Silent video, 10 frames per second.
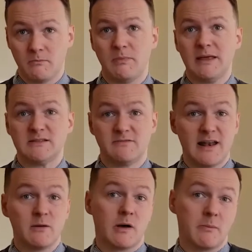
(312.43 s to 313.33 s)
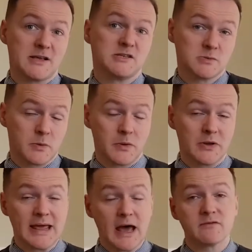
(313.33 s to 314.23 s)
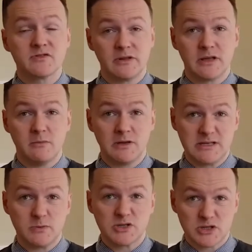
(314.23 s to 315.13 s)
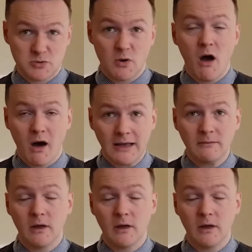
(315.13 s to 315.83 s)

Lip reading: being developed by patients we were looking after in the community was too high,